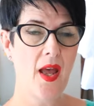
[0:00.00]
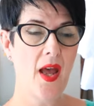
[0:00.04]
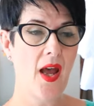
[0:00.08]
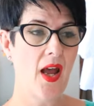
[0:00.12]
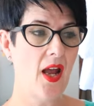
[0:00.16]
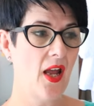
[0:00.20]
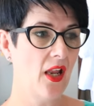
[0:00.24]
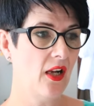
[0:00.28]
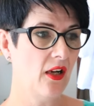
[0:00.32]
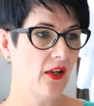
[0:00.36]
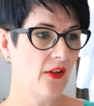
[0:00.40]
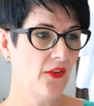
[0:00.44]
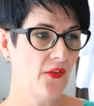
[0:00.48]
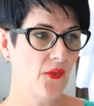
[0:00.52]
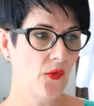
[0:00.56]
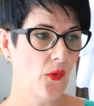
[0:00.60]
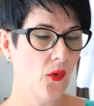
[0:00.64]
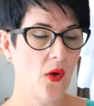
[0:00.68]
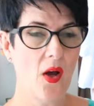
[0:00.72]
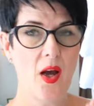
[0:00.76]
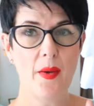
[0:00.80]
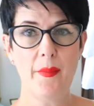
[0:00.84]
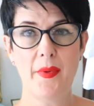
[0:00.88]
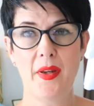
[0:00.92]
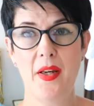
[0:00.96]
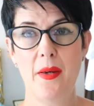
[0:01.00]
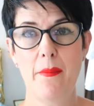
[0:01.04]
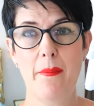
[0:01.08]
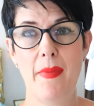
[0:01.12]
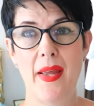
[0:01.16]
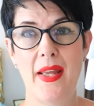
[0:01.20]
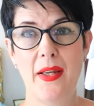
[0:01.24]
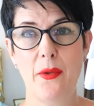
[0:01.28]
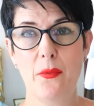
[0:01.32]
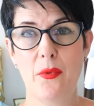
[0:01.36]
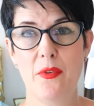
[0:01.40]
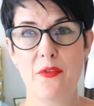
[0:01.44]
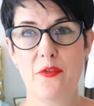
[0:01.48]
And I thought, I'm going to
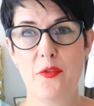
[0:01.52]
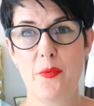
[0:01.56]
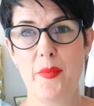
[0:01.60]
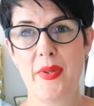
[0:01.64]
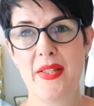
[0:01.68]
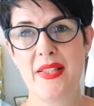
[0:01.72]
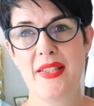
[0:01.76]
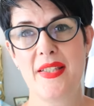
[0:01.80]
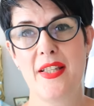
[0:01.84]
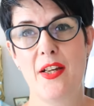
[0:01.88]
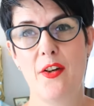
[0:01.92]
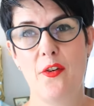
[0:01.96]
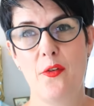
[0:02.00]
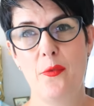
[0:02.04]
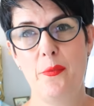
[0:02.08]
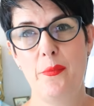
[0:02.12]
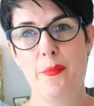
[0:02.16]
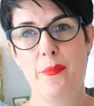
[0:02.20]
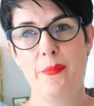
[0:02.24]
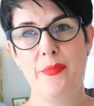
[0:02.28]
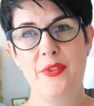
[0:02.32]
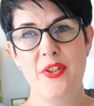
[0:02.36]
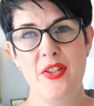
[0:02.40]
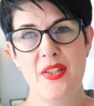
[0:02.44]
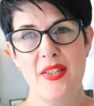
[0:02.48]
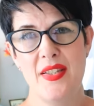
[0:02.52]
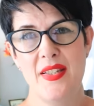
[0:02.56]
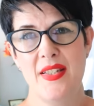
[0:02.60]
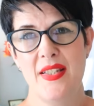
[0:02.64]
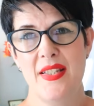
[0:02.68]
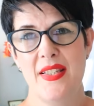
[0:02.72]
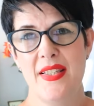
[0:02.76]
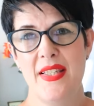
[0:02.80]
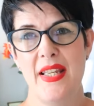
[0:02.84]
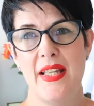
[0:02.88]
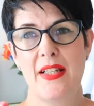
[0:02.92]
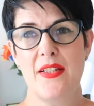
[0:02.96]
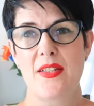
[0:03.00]
make one for myself just to
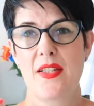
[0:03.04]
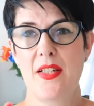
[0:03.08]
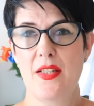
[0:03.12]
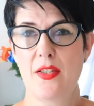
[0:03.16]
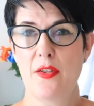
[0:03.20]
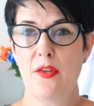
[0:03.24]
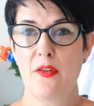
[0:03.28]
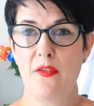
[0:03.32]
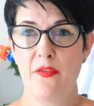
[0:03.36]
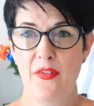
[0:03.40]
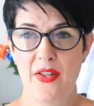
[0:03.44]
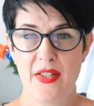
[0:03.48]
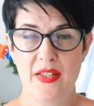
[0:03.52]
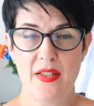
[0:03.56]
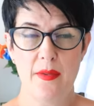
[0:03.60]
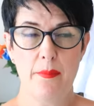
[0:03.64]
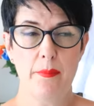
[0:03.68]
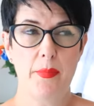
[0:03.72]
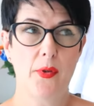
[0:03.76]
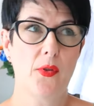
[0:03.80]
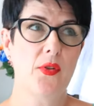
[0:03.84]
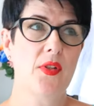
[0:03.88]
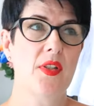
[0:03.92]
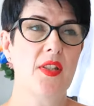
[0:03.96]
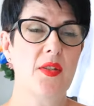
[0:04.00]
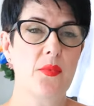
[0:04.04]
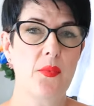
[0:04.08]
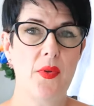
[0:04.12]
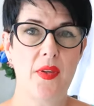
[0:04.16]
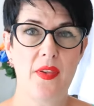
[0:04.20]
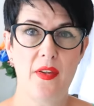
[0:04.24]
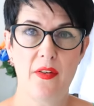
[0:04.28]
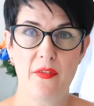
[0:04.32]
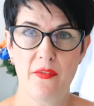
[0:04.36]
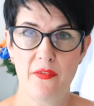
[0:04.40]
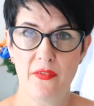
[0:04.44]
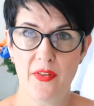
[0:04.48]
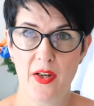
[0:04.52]
see, because it's a fitted bodice with
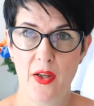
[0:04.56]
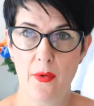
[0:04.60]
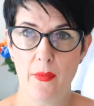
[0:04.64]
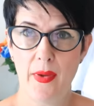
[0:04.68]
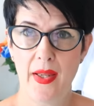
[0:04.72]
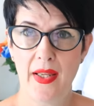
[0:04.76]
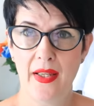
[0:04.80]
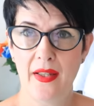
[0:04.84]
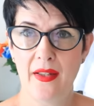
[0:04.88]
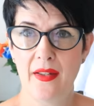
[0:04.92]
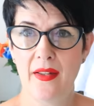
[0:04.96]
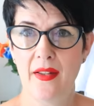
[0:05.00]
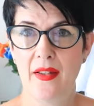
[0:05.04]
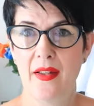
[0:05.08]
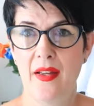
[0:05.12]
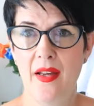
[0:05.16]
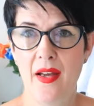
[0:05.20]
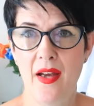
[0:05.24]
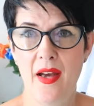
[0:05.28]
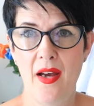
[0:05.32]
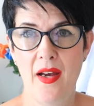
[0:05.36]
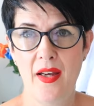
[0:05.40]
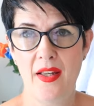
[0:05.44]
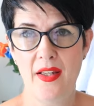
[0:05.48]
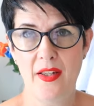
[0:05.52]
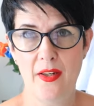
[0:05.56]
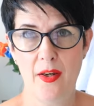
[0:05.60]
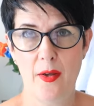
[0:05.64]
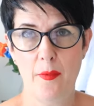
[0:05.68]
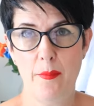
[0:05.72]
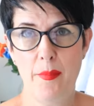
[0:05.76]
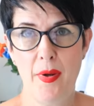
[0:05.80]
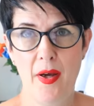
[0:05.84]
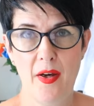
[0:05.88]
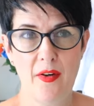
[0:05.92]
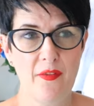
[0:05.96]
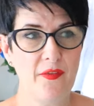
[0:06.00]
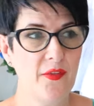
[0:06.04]
a flowing, you know,
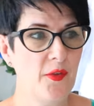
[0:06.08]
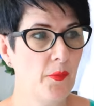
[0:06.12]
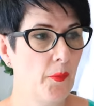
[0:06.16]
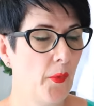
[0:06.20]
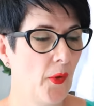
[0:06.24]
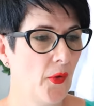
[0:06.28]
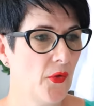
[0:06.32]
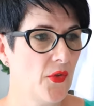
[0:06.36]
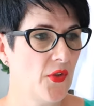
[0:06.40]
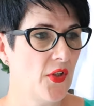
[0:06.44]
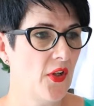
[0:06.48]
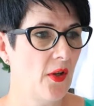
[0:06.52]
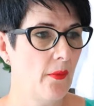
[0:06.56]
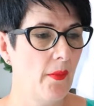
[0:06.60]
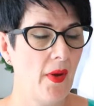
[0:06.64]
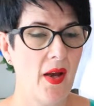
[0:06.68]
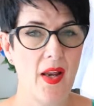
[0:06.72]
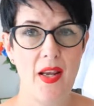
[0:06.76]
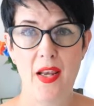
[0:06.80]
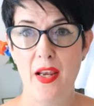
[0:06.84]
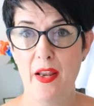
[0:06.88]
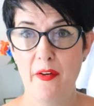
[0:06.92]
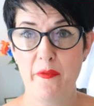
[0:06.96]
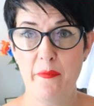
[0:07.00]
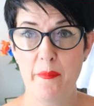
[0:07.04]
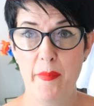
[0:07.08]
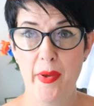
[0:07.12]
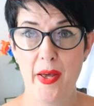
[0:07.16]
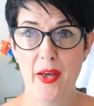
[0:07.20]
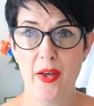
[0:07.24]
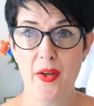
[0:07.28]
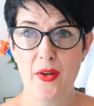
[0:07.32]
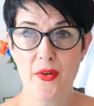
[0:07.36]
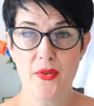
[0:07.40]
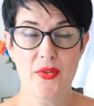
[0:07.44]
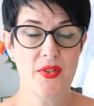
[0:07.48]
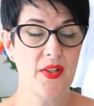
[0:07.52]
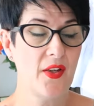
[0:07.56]
puffed bottom. I love
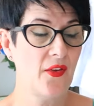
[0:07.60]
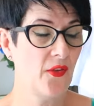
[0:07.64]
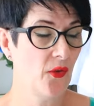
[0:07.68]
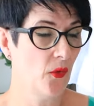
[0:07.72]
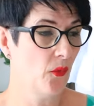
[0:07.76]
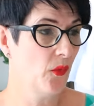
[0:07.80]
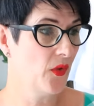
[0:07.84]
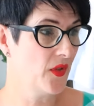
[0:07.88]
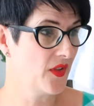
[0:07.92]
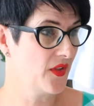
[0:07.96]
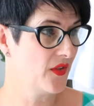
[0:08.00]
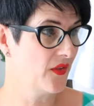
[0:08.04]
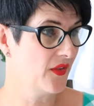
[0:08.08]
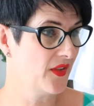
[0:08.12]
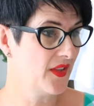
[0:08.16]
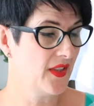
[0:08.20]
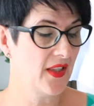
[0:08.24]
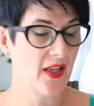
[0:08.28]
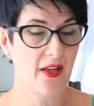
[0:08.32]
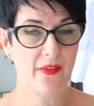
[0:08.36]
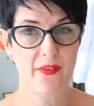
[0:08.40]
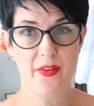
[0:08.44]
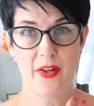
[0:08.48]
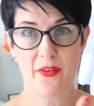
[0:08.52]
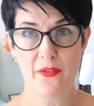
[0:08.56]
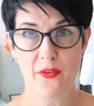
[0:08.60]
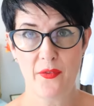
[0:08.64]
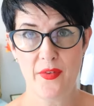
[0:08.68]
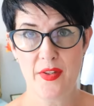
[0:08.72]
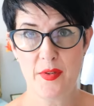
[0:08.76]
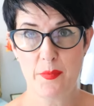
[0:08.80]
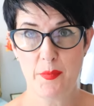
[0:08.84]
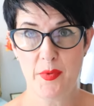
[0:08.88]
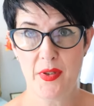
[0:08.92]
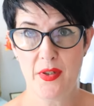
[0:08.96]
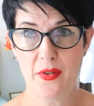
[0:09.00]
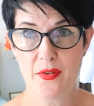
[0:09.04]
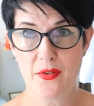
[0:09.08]
bows. I thought, what's not to love? And I've got this
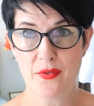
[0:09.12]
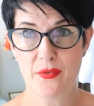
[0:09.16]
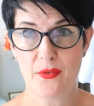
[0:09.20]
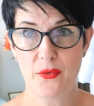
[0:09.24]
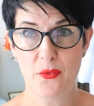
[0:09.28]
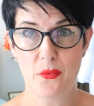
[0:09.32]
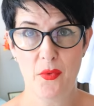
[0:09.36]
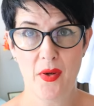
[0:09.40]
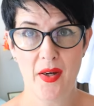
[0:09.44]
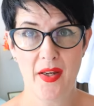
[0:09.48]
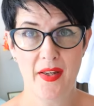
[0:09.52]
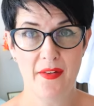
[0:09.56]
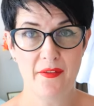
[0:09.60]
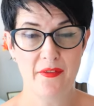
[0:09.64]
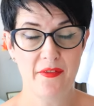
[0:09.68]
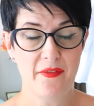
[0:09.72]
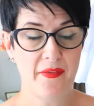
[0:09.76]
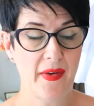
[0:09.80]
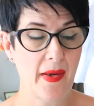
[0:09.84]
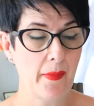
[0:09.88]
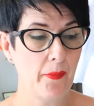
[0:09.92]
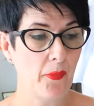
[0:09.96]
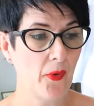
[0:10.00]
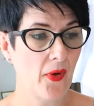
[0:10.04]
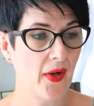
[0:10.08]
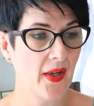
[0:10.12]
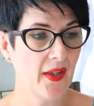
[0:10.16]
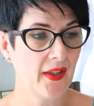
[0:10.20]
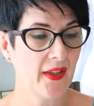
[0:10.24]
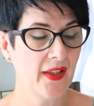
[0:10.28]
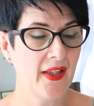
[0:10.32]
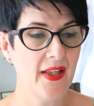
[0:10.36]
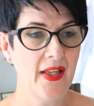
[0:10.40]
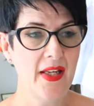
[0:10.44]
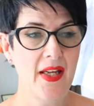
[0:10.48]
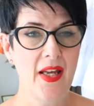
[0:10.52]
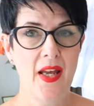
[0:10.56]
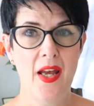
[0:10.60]
beautiful white fabric.
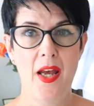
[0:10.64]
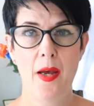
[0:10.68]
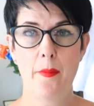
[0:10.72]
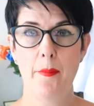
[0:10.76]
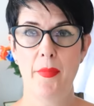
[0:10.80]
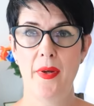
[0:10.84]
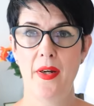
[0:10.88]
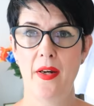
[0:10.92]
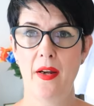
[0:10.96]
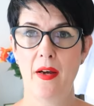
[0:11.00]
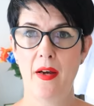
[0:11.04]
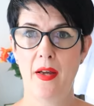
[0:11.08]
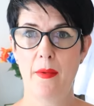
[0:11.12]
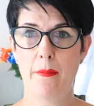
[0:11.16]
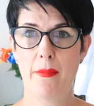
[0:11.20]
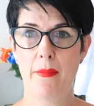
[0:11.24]
But I